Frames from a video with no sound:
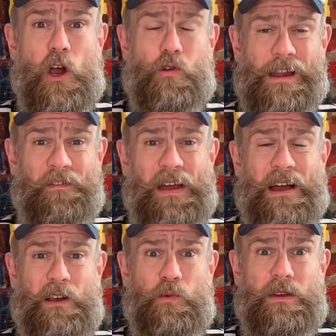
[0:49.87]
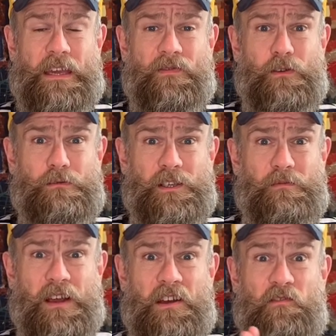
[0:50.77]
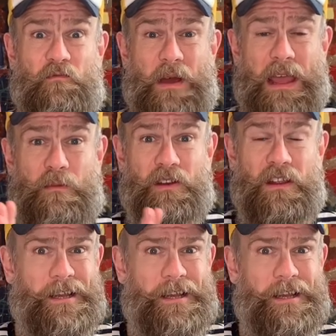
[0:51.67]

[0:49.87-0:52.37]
Olaf, how can we give you some kind of payment